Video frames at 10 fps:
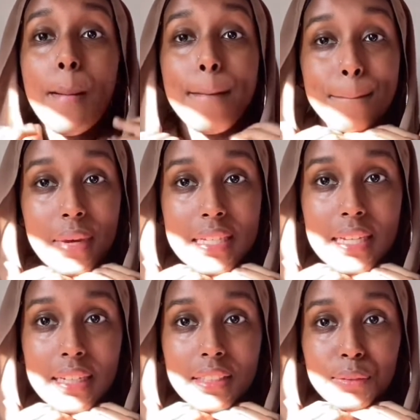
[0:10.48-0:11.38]
my
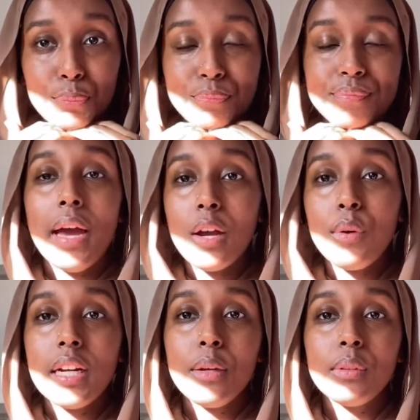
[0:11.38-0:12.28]
skin. Back when
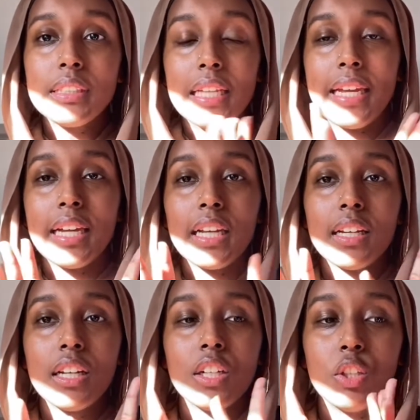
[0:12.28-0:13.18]
I was like
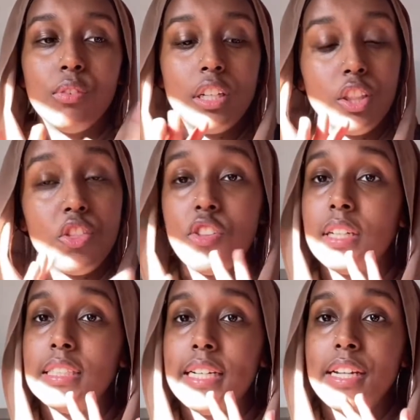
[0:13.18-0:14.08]
around
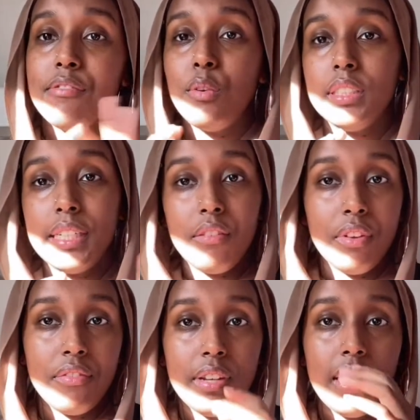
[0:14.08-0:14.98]
13, 14,
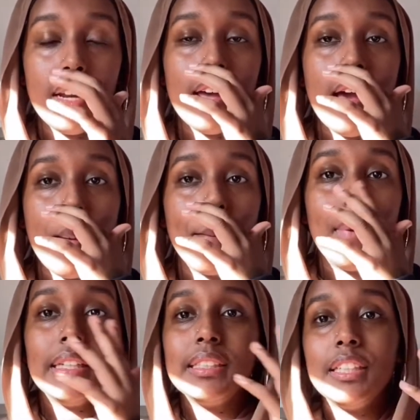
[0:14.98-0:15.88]
15, my
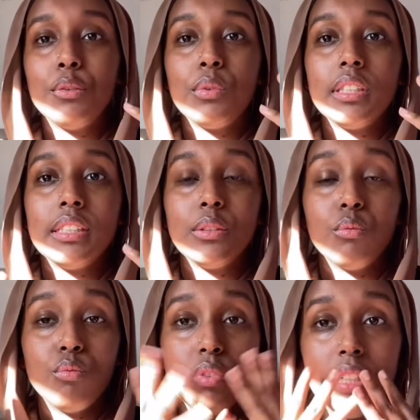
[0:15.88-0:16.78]
skin was
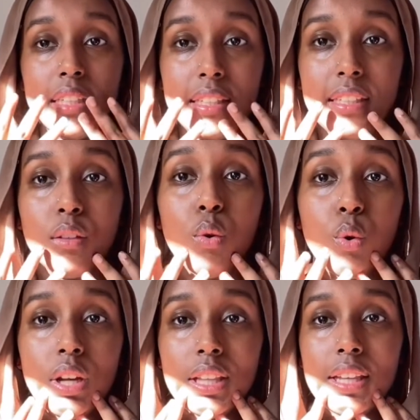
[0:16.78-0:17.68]
really
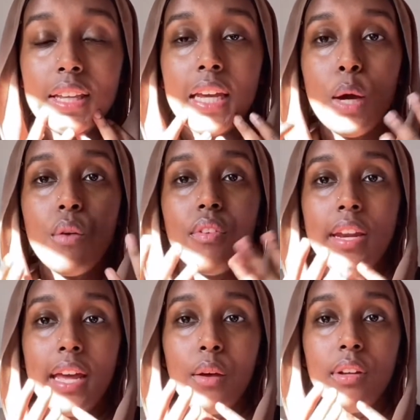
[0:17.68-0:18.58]
oily. However,
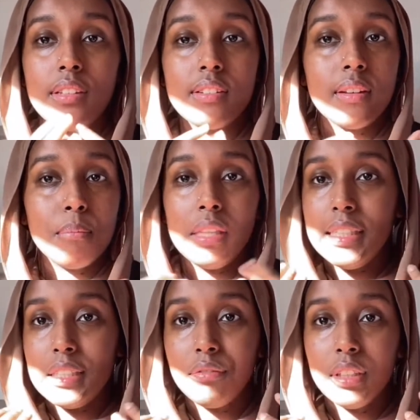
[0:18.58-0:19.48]
now it's completely
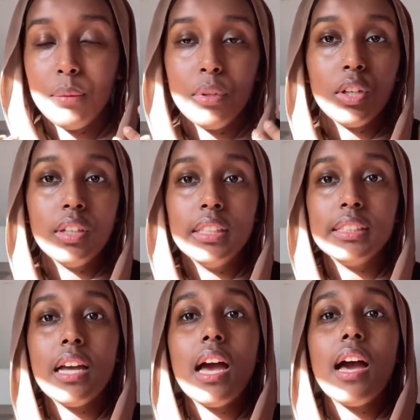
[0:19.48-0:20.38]
different because
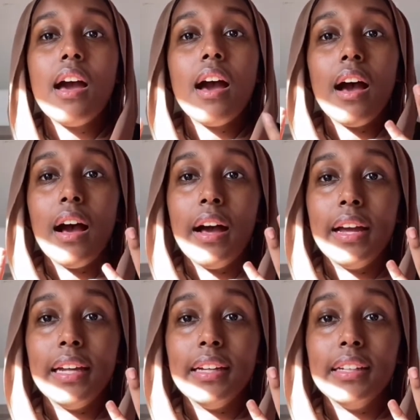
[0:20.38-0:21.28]

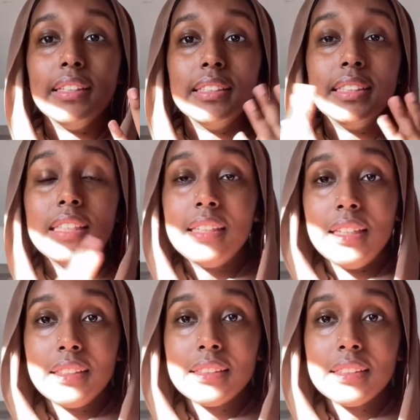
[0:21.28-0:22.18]
I did
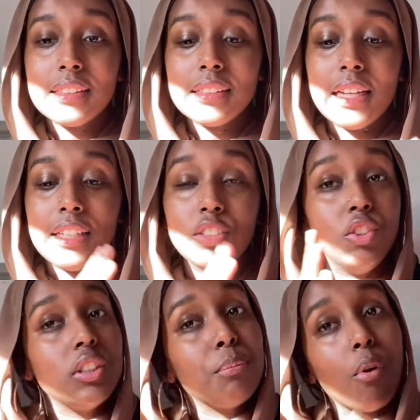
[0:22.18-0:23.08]
things and
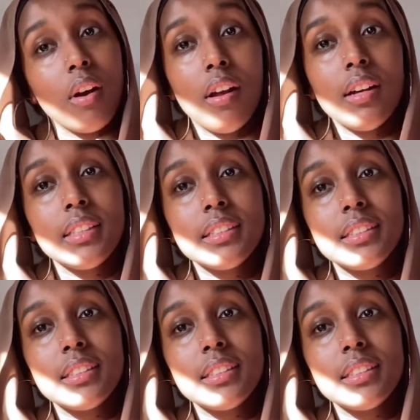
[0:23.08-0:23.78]
used products